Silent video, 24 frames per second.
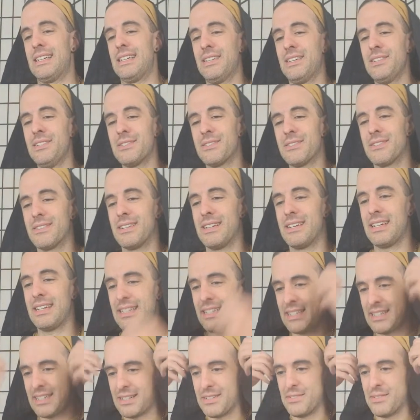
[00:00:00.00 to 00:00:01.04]
All
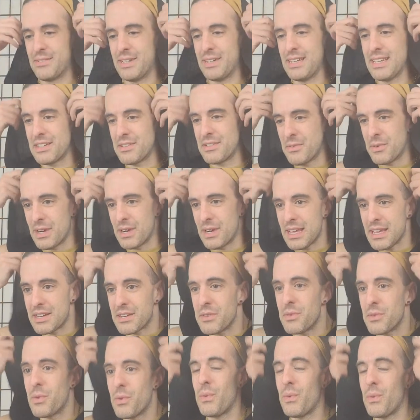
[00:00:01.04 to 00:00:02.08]
right. What do you do?
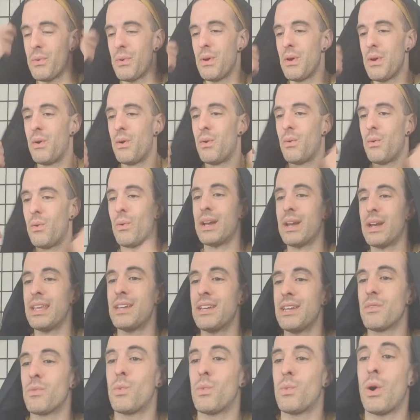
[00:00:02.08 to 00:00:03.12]

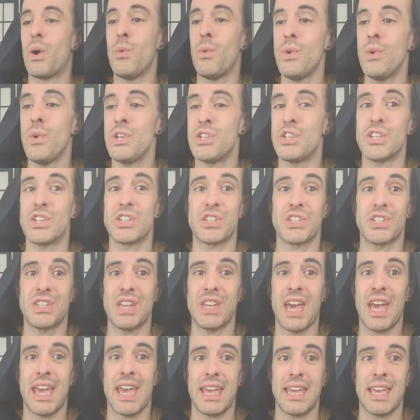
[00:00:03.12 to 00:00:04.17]
What would you
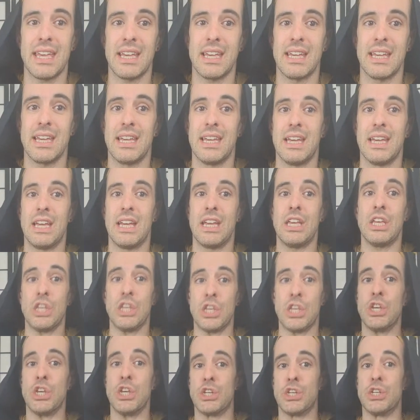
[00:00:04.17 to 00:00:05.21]
say
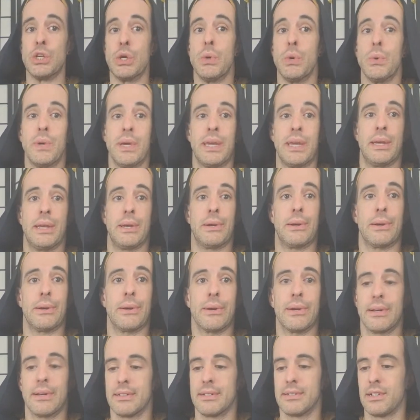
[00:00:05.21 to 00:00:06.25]
you do here?
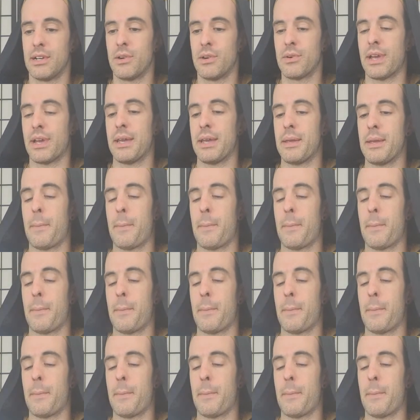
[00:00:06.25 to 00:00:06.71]
Okay.